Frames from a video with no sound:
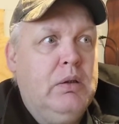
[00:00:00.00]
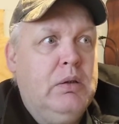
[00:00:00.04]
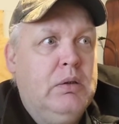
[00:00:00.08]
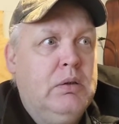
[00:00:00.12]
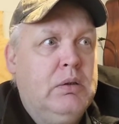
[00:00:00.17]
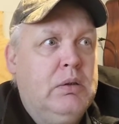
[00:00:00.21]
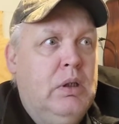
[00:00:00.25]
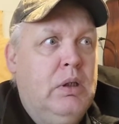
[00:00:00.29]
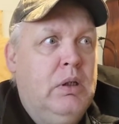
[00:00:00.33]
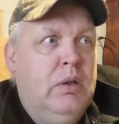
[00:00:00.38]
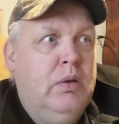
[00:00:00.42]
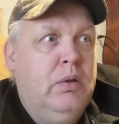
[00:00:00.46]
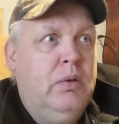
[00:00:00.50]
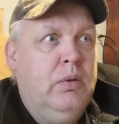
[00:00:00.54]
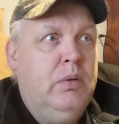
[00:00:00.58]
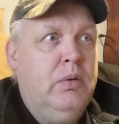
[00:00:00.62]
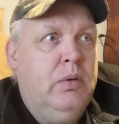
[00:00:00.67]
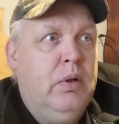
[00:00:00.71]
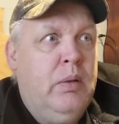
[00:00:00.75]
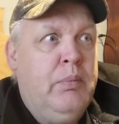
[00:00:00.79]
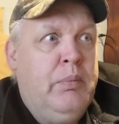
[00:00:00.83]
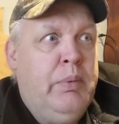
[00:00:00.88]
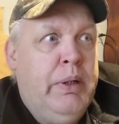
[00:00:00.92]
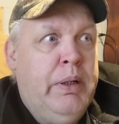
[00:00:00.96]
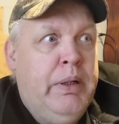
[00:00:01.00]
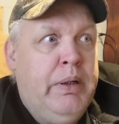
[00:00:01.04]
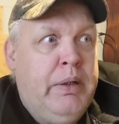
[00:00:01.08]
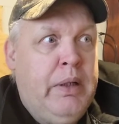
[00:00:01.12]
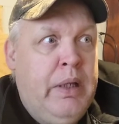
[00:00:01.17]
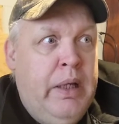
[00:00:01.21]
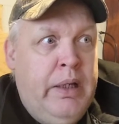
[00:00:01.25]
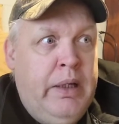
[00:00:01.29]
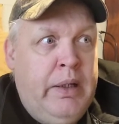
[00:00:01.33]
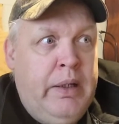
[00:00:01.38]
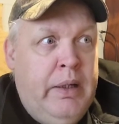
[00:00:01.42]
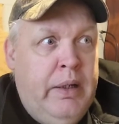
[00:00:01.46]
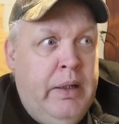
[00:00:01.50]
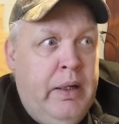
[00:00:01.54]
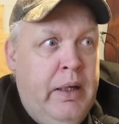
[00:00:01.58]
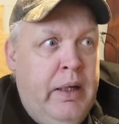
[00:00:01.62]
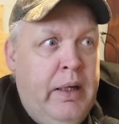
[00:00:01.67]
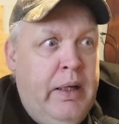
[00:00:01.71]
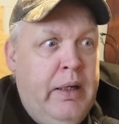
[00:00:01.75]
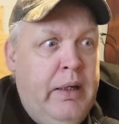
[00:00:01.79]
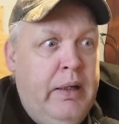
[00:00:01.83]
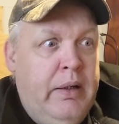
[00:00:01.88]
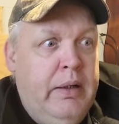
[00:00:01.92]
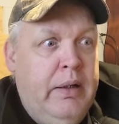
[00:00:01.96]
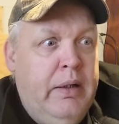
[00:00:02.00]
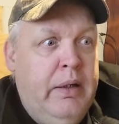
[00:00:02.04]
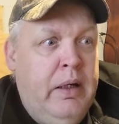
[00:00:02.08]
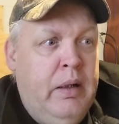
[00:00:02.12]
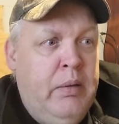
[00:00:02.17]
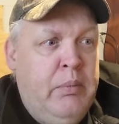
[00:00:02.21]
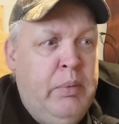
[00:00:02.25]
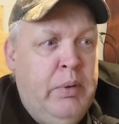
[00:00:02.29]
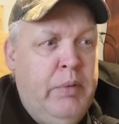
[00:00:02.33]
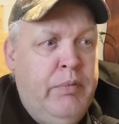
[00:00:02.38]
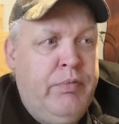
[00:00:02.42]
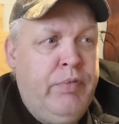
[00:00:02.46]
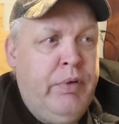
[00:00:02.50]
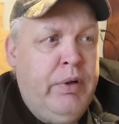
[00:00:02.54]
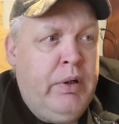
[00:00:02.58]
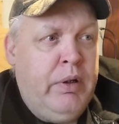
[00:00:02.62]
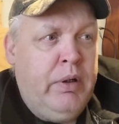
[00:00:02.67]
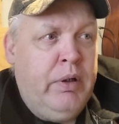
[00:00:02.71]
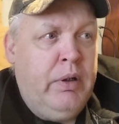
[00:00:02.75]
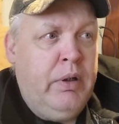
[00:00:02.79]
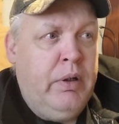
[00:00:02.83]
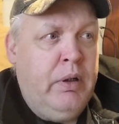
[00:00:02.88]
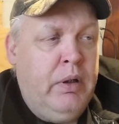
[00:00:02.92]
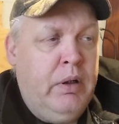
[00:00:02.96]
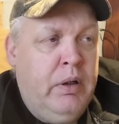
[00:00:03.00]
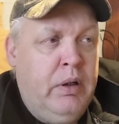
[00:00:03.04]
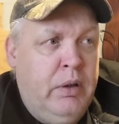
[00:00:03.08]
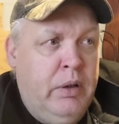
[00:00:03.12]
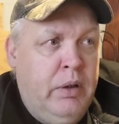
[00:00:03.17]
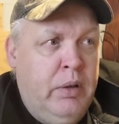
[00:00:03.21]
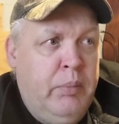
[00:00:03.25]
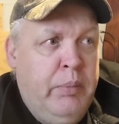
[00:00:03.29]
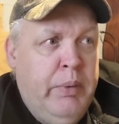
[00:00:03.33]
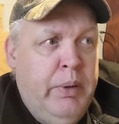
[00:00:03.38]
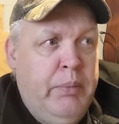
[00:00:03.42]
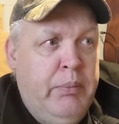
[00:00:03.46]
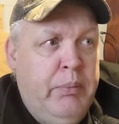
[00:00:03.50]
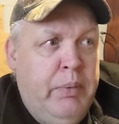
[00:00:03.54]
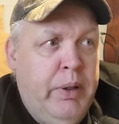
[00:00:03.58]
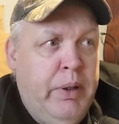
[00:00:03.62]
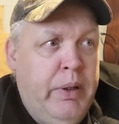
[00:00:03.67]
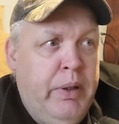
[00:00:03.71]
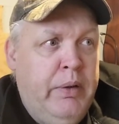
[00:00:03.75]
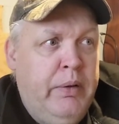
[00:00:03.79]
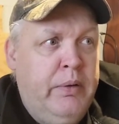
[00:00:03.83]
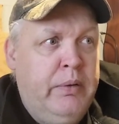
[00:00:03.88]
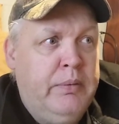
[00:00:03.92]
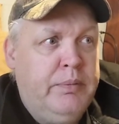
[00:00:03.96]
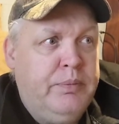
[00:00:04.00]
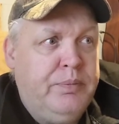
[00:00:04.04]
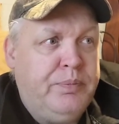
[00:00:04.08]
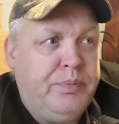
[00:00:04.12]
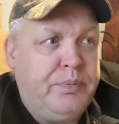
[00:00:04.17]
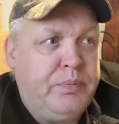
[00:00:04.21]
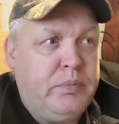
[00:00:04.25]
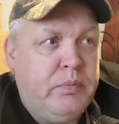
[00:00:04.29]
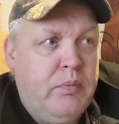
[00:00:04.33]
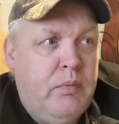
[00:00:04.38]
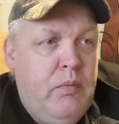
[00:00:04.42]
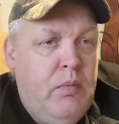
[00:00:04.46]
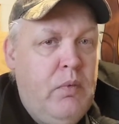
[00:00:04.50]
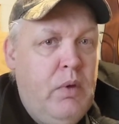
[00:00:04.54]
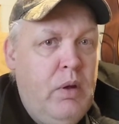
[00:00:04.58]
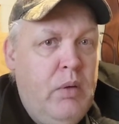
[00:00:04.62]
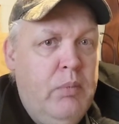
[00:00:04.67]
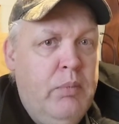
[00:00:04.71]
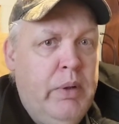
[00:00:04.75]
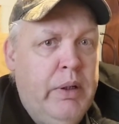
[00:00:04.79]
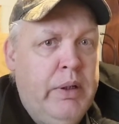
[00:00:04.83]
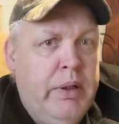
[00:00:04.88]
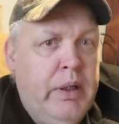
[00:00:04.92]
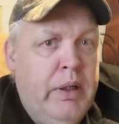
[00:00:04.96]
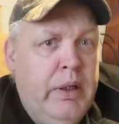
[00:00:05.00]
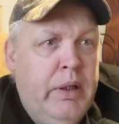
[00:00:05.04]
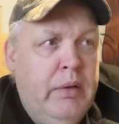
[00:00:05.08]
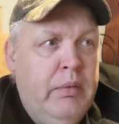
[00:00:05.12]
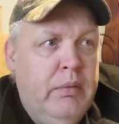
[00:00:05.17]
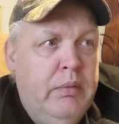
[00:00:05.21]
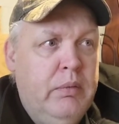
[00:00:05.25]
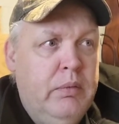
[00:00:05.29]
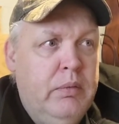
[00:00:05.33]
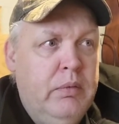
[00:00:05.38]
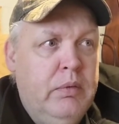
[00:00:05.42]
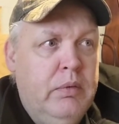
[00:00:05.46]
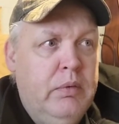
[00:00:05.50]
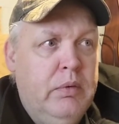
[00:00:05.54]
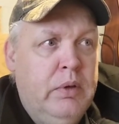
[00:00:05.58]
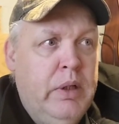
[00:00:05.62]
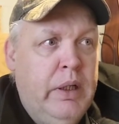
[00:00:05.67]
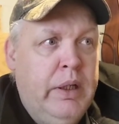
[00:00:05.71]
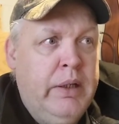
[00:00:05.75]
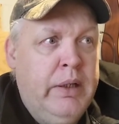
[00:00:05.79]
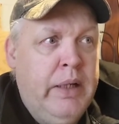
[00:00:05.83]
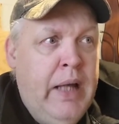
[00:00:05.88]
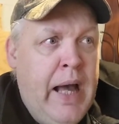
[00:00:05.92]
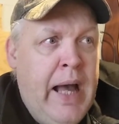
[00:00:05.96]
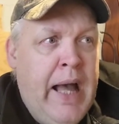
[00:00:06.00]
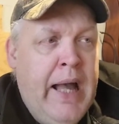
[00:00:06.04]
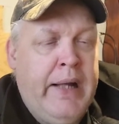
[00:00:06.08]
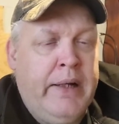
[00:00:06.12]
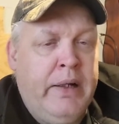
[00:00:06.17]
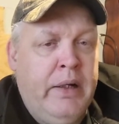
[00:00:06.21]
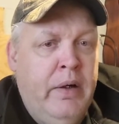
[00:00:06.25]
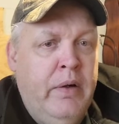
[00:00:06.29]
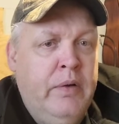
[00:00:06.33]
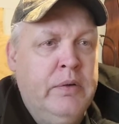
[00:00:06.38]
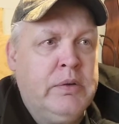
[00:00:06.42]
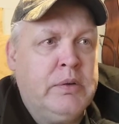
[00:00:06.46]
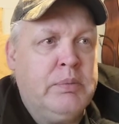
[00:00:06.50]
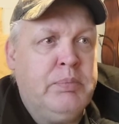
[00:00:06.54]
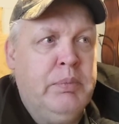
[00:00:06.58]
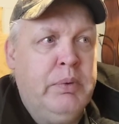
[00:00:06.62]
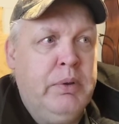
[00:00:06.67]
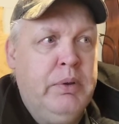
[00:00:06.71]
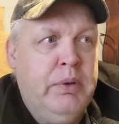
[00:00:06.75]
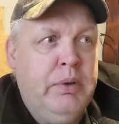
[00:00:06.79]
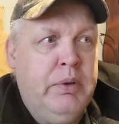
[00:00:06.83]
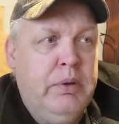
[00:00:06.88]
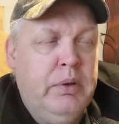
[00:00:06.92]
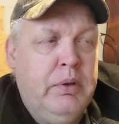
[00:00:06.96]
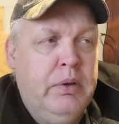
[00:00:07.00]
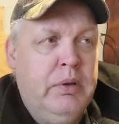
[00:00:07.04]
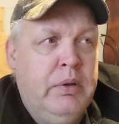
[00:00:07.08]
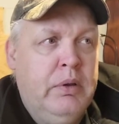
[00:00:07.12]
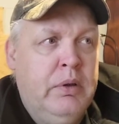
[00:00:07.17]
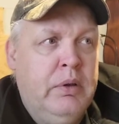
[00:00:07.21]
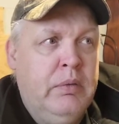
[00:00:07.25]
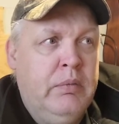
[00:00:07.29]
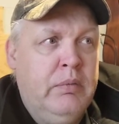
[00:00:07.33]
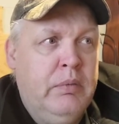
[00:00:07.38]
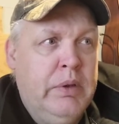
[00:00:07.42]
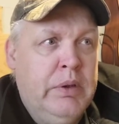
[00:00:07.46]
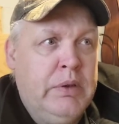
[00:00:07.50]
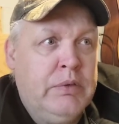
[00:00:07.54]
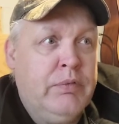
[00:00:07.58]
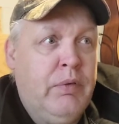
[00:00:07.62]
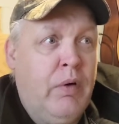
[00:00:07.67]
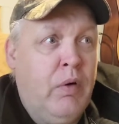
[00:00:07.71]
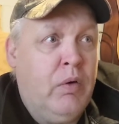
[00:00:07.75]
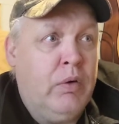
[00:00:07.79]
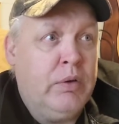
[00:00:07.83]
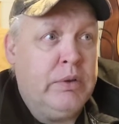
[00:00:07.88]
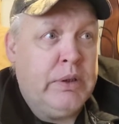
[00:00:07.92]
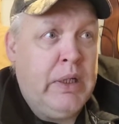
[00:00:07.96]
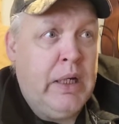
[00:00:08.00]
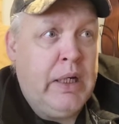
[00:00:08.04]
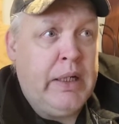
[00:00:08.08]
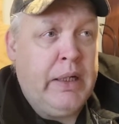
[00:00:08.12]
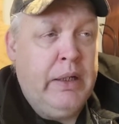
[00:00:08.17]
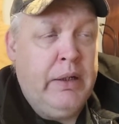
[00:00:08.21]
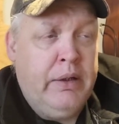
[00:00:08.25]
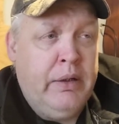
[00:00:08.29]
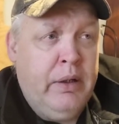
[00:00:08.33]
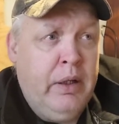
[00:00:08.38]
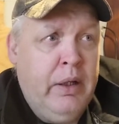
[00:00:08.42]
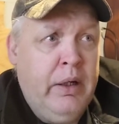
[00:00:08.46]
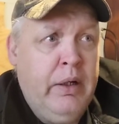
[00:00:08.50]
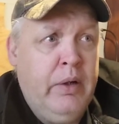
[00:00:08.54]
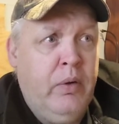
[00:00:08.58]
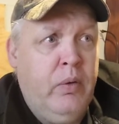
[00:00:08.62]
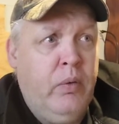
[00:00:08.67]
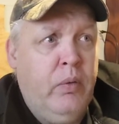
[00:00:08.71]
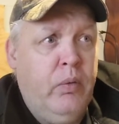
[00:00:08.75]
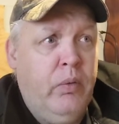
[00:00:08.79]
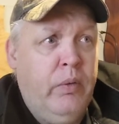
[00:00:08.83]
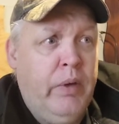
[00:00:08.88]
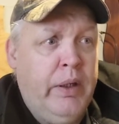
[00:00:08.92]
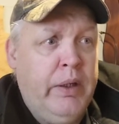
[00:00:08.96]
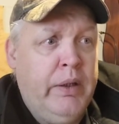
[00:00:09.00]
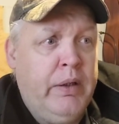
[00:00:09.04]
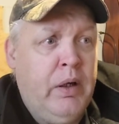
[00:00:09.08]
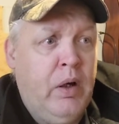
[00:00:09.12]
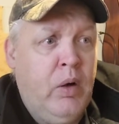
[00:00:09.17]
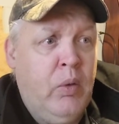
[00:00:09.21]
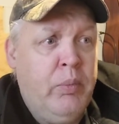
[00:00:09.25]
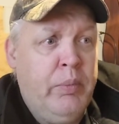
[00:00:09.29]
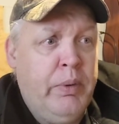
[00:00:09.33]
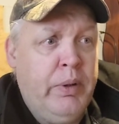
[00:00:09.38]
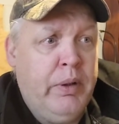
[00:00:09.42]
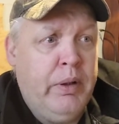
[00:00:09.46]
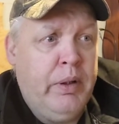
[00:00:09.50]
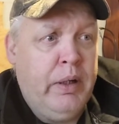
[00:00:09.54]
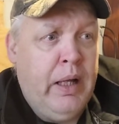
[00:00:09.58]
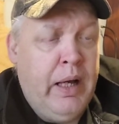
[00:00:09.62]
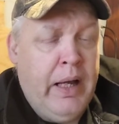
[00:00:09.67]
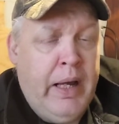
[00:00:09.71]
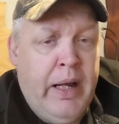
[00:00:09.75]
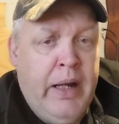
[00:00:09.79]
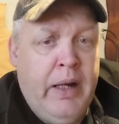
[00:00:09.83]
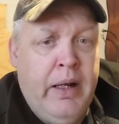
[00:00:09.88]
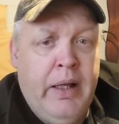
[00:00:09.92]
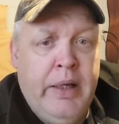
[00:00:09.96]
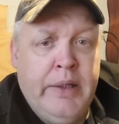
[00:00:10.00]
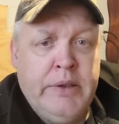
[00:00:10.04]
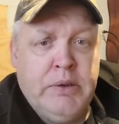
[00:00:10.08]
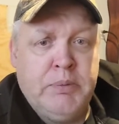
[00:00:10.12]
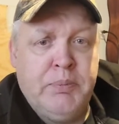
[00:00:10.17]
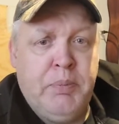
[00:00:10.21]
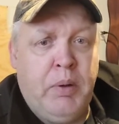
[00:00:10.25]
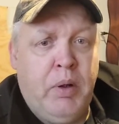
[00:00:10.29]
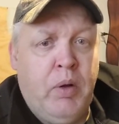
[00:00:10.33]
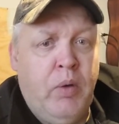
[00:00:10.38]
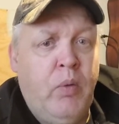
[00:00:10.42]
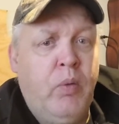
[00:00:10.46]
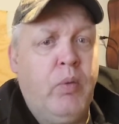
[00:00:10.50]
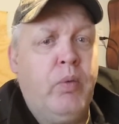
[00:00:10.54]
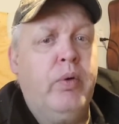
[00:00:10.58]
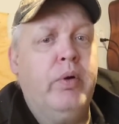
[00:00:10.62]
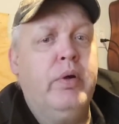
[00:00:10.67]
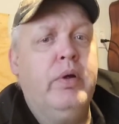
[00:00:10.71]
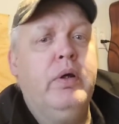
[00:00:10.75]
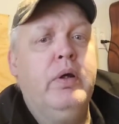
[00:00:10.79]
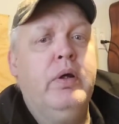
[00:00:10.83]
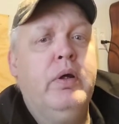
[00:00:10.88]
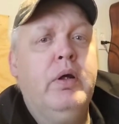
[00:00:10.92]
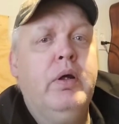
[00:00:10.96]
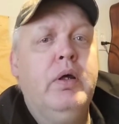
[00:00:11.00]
So I've been taking that, and I've been feeling a little bit better. But they diagnosed me, as far as I can tell, they told me that I had H. pylori.